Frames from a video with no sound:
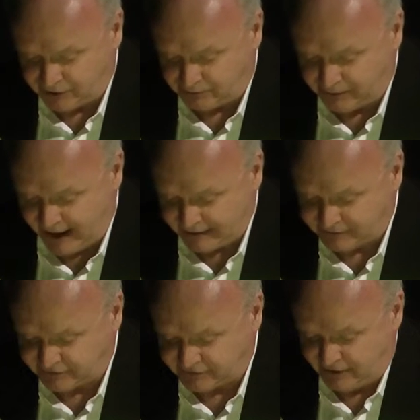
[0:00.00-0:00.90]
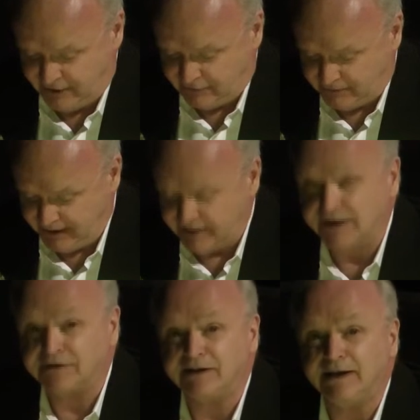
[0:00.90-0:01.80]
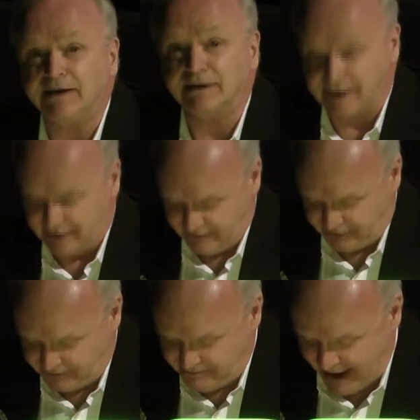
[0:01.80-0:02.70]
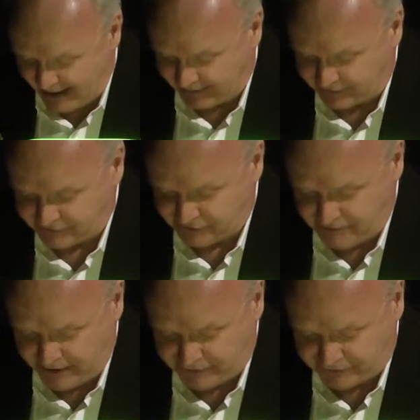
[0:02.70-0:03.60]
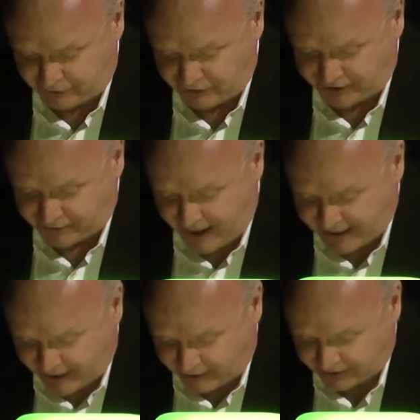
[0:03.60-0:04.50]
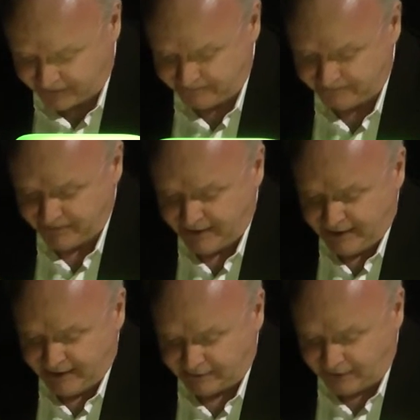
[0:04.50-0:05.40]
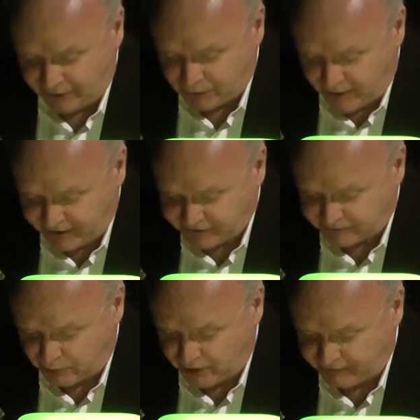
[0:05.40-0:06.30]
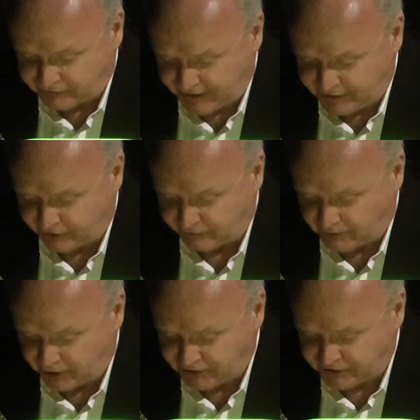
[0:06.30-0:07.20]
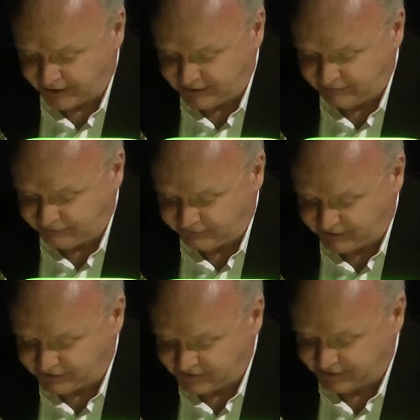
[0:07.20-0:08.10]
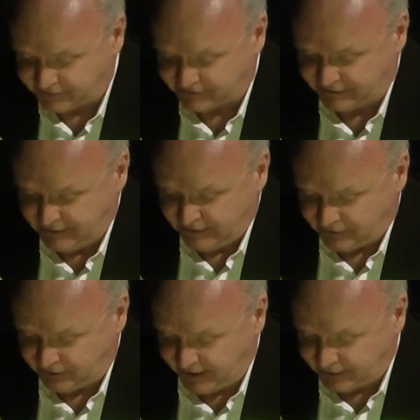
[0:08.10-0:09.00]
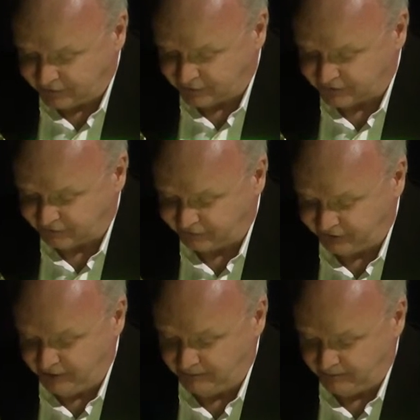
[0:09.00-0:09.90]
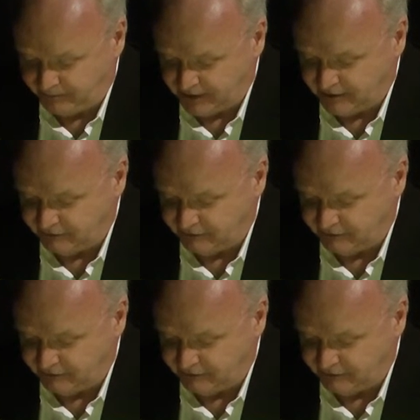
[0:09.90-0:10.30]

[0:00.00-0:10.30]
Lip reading: critical praxis remained exceedingly thematic, so much so that Kracauer, in an otherwise supportive letter of March 1956 to the editors of Film